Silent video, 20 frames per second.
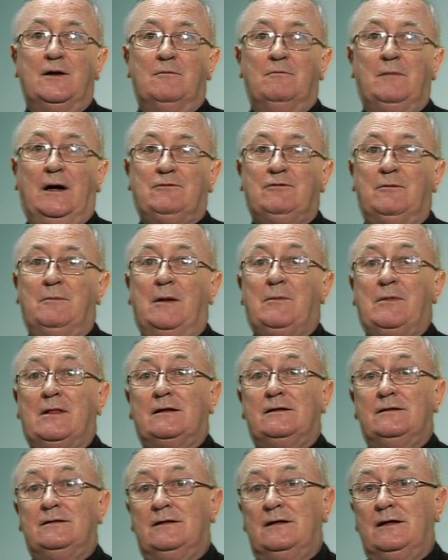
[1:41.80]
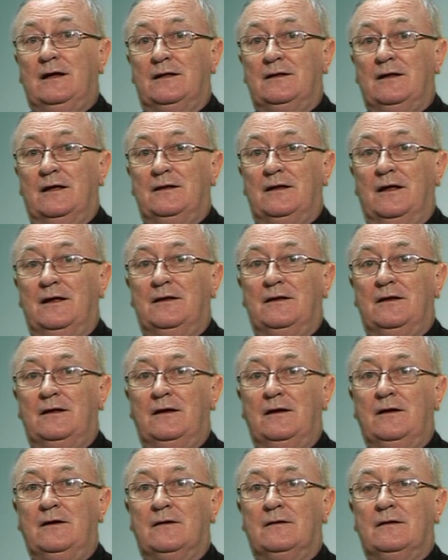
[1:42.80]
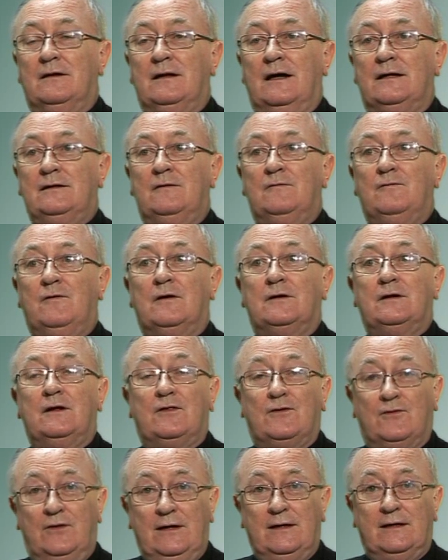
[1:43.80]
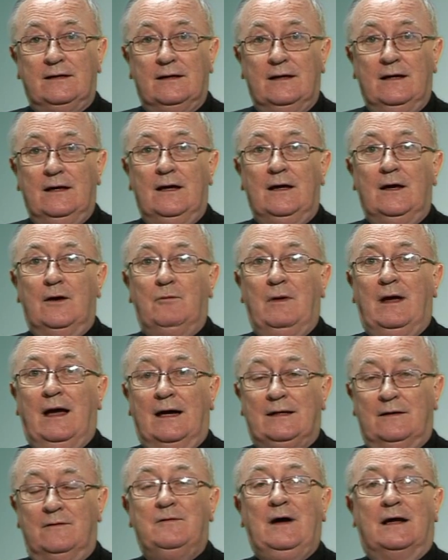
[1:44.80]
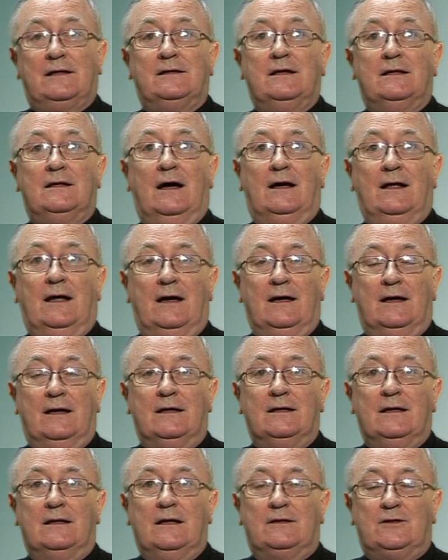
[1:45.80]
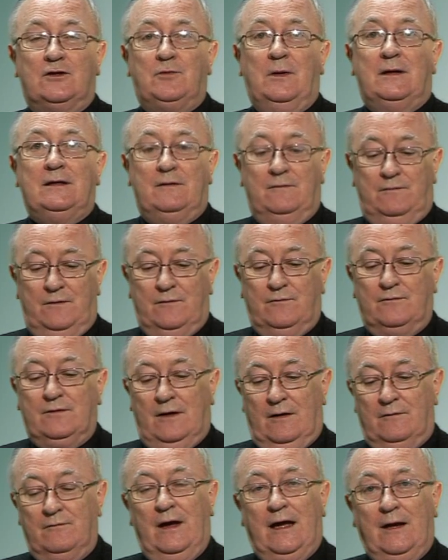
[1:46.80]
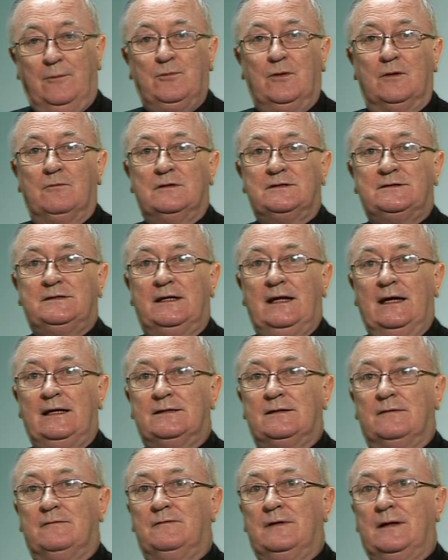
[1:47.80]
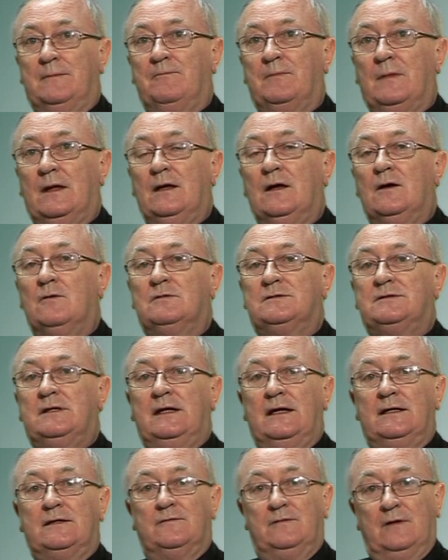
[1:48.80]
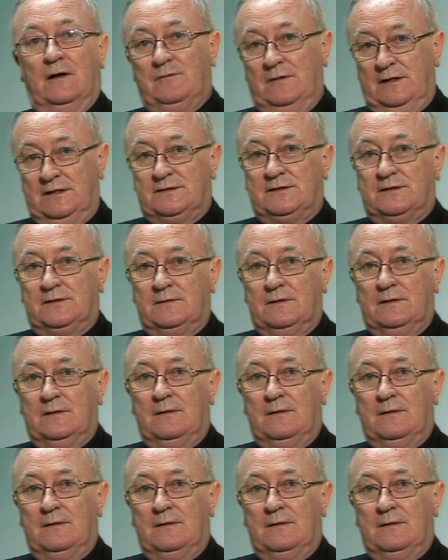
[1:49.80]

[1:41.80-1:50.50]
might remember that in the year 1943, we had in fact the 25th of April was the date of Easter.